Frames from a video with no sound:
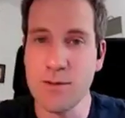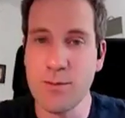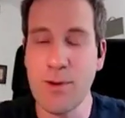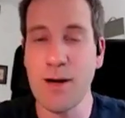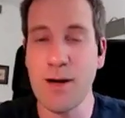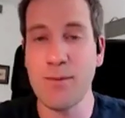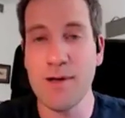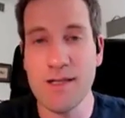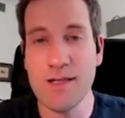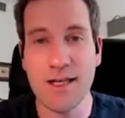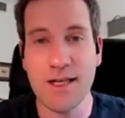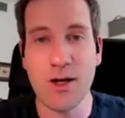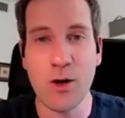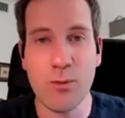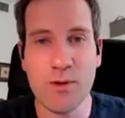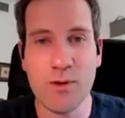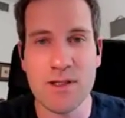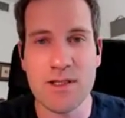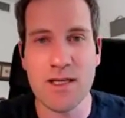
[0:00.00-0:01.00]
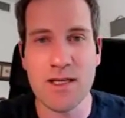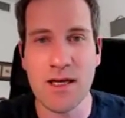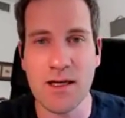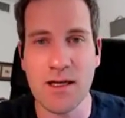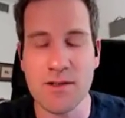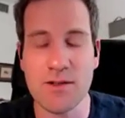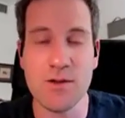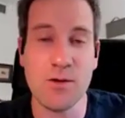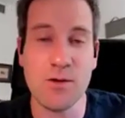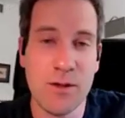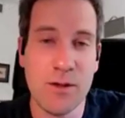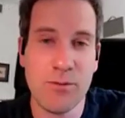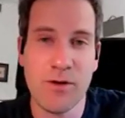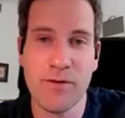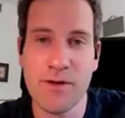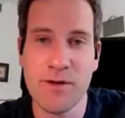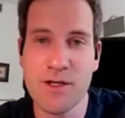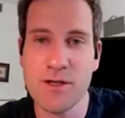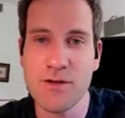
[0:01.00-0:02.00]
publishing open science, doing
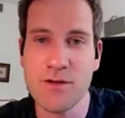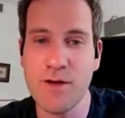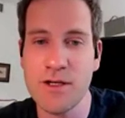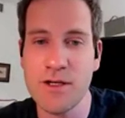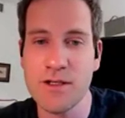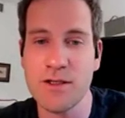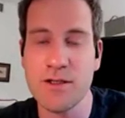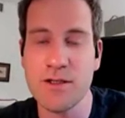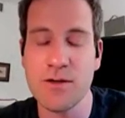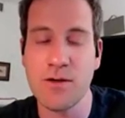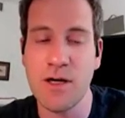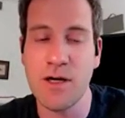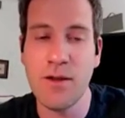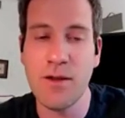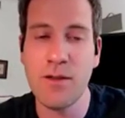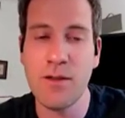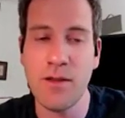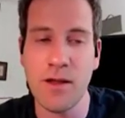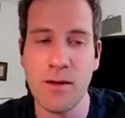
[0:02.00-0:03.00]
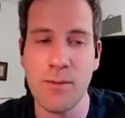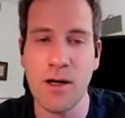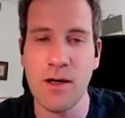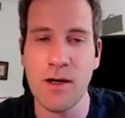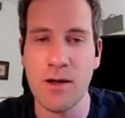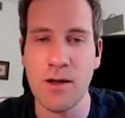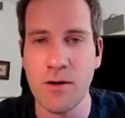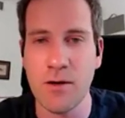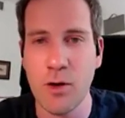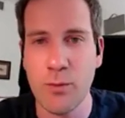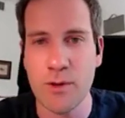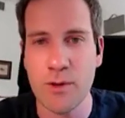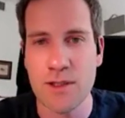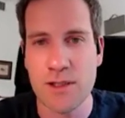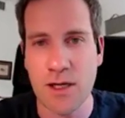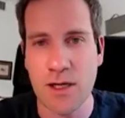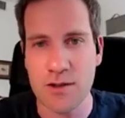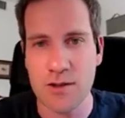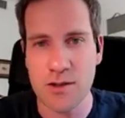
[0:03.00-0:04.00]
pre-registrations, or anything about your open
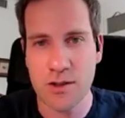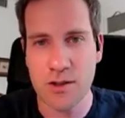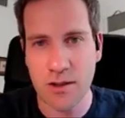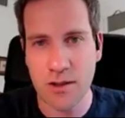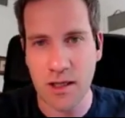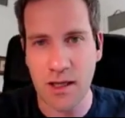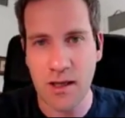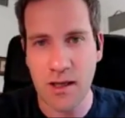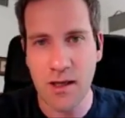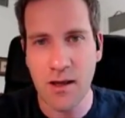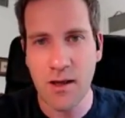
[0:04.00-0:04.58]
science journey,